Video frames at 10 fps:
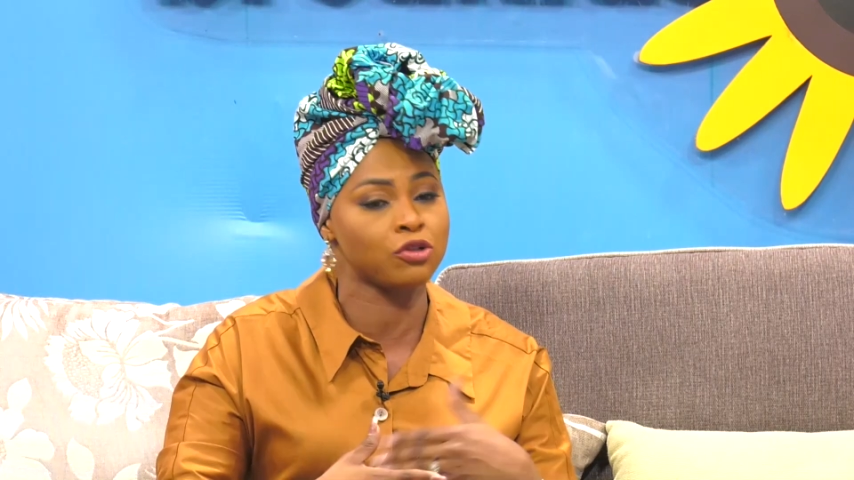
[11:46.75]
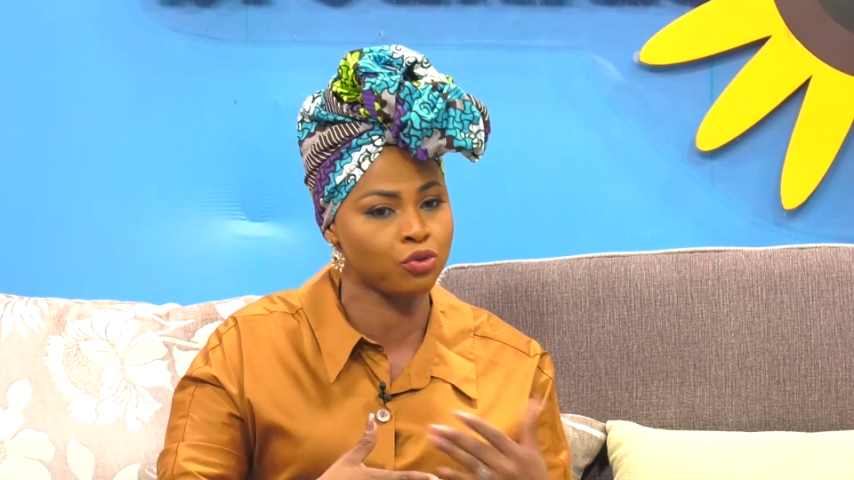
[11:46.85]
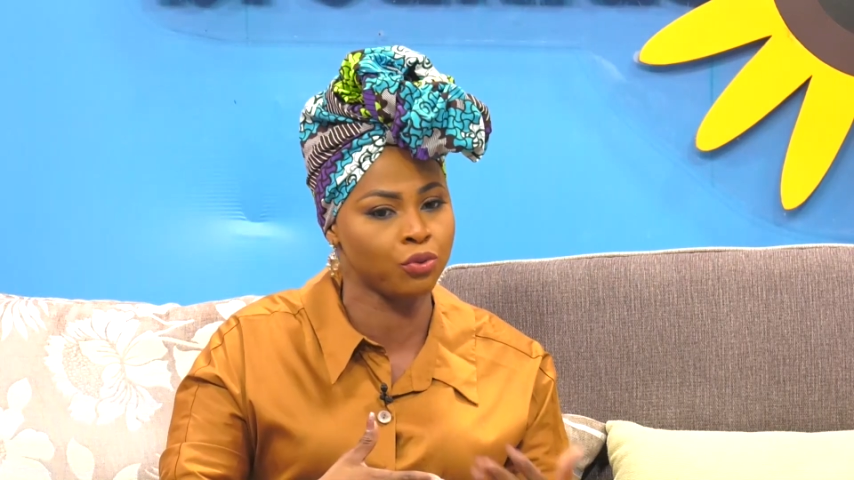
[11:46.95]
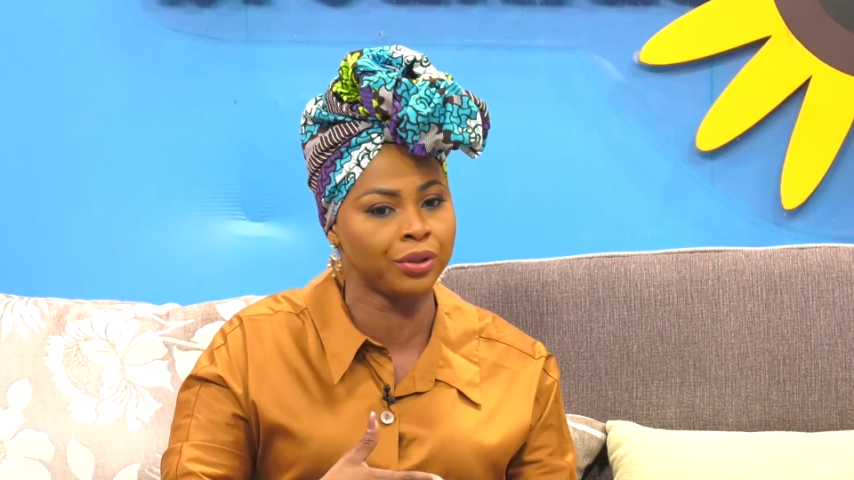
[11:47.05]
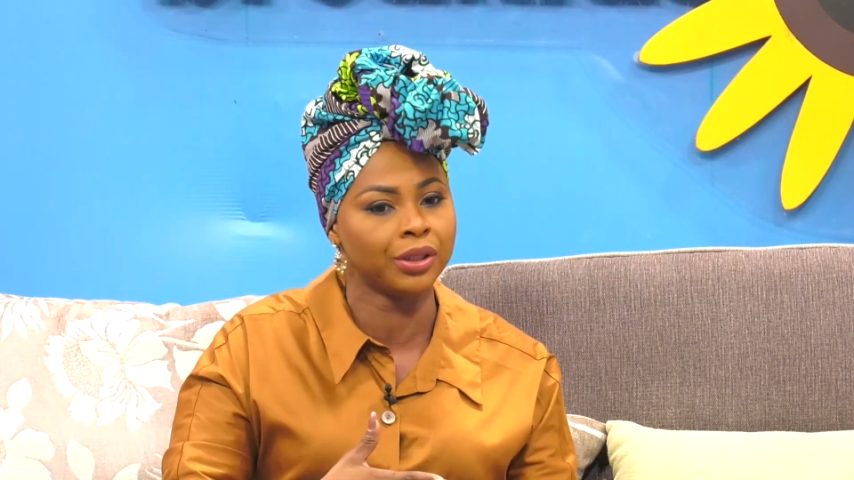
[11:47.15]

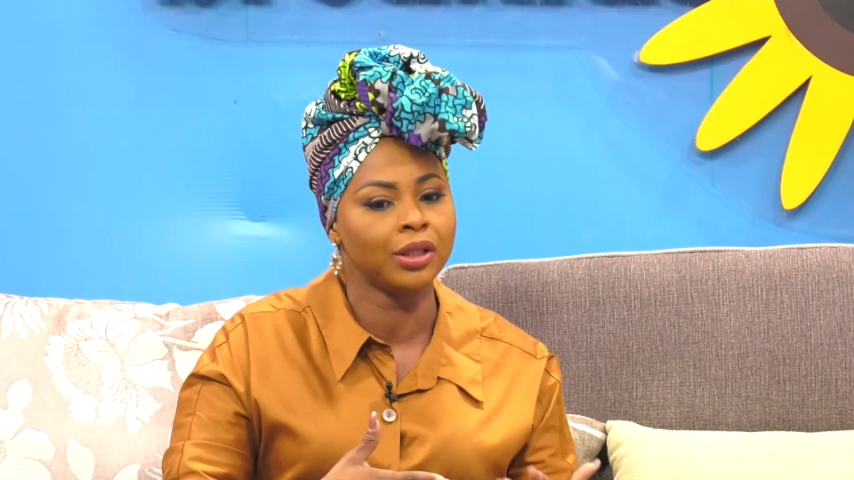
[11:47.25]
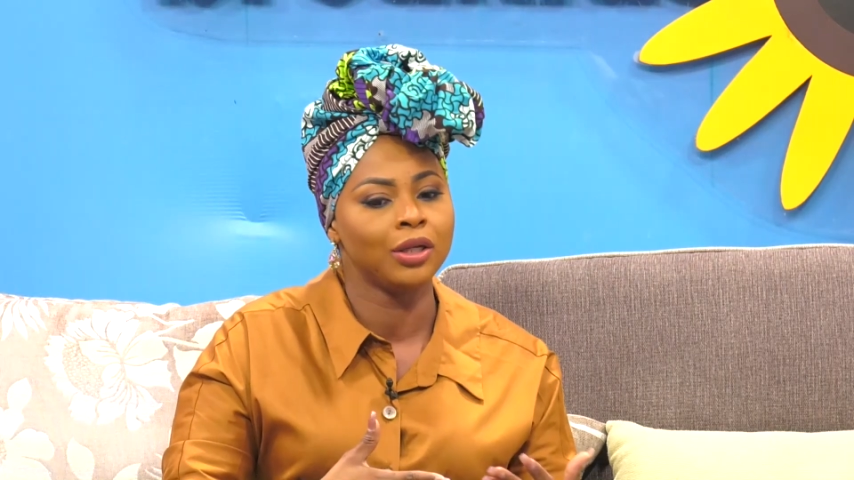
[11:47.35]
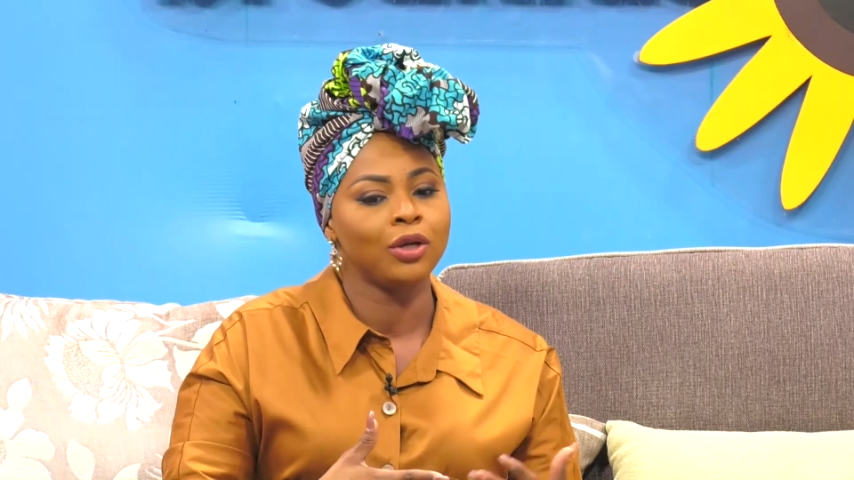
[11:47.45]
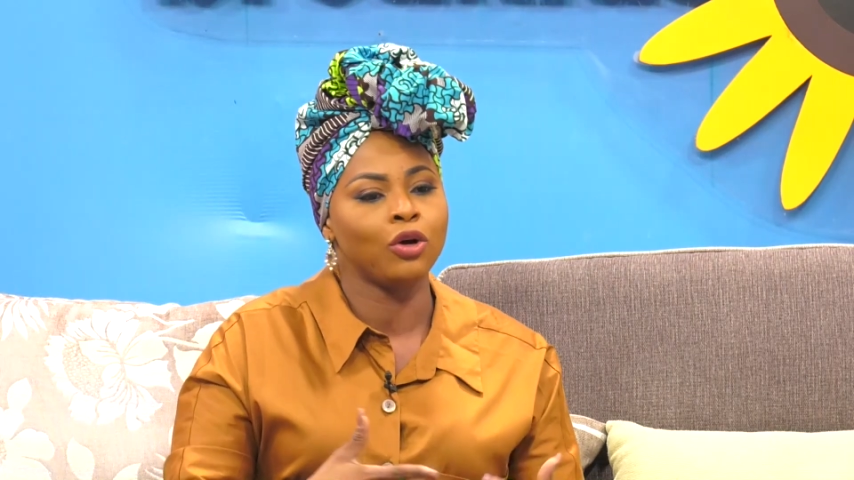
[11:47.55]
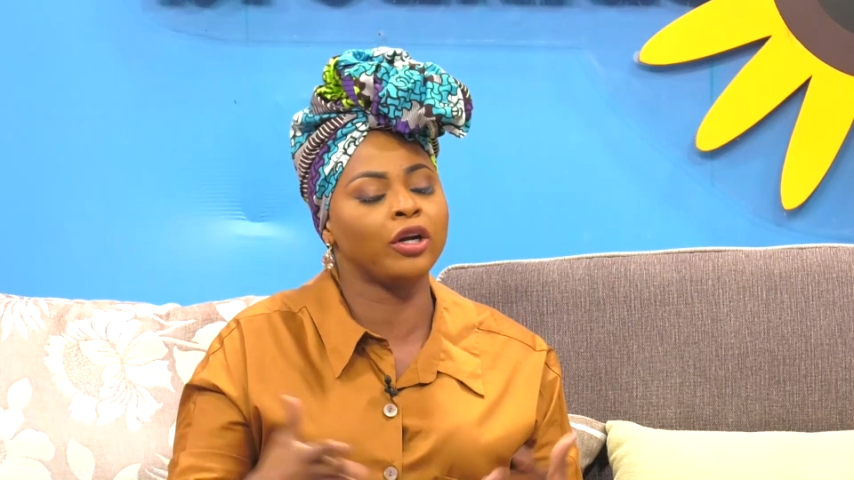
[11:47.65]
Stone,
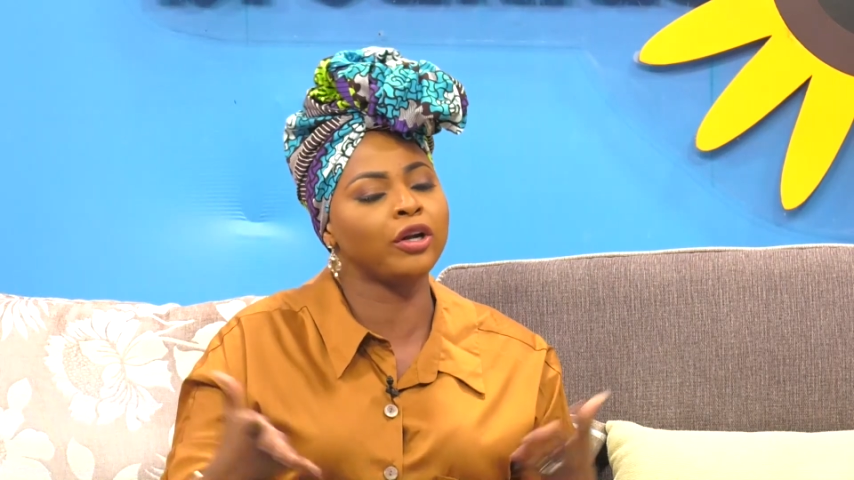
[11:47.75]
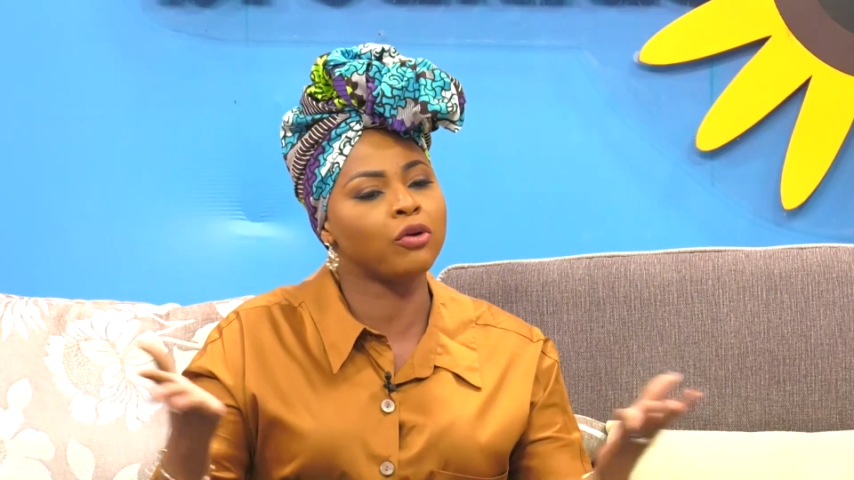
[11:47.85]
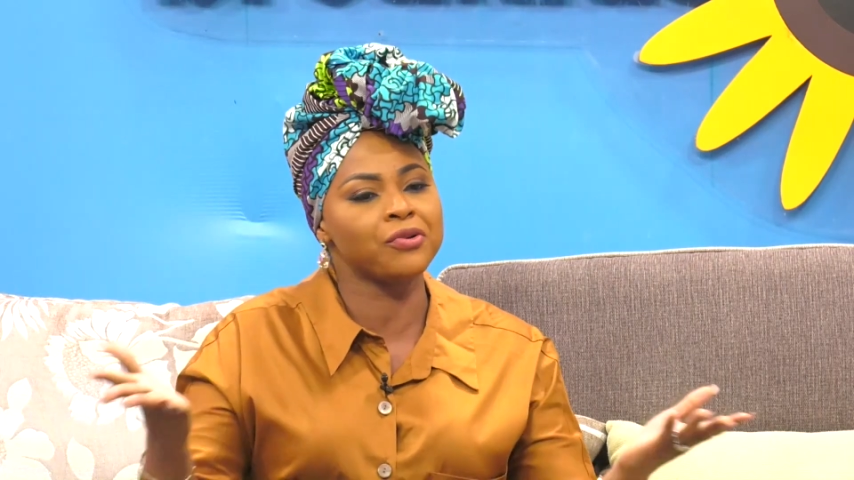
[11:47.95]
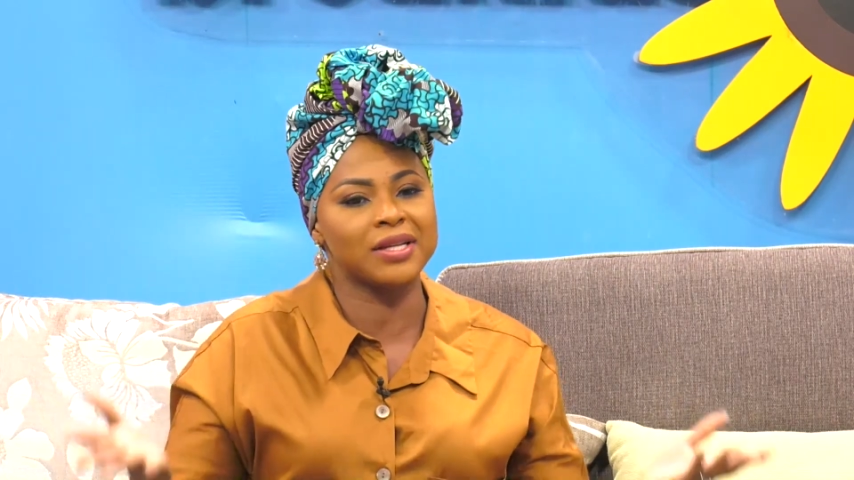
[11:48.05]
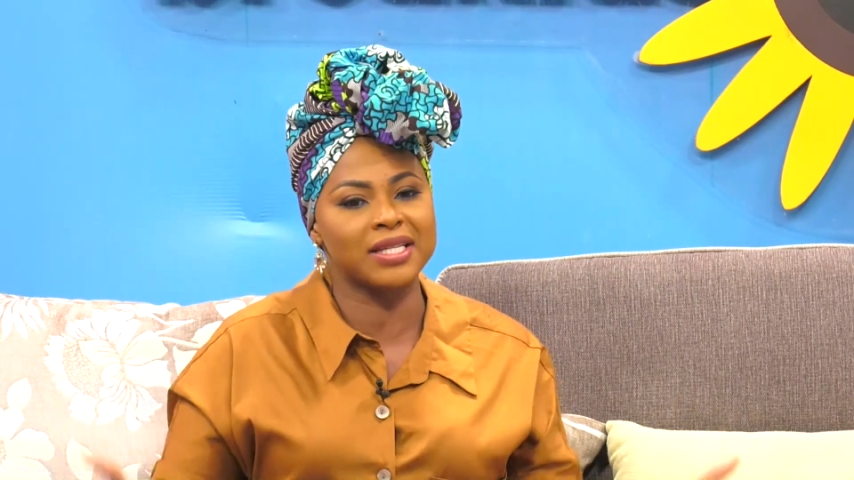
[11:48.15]
or the
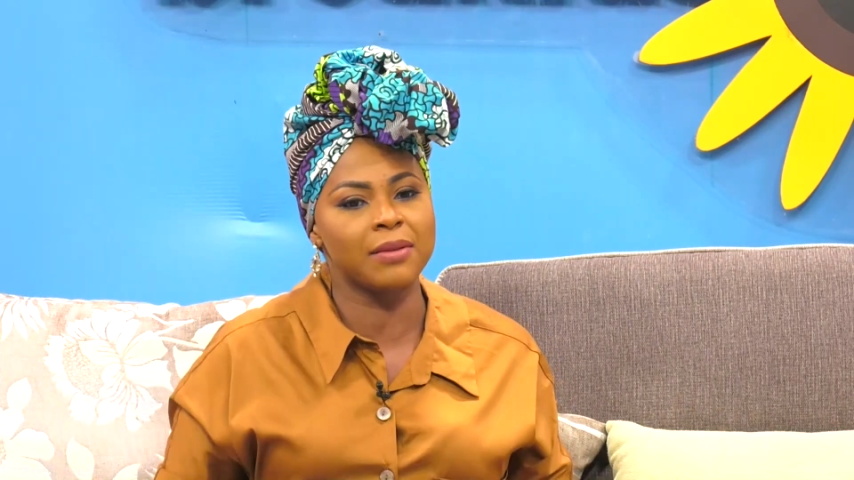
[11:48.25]
contract,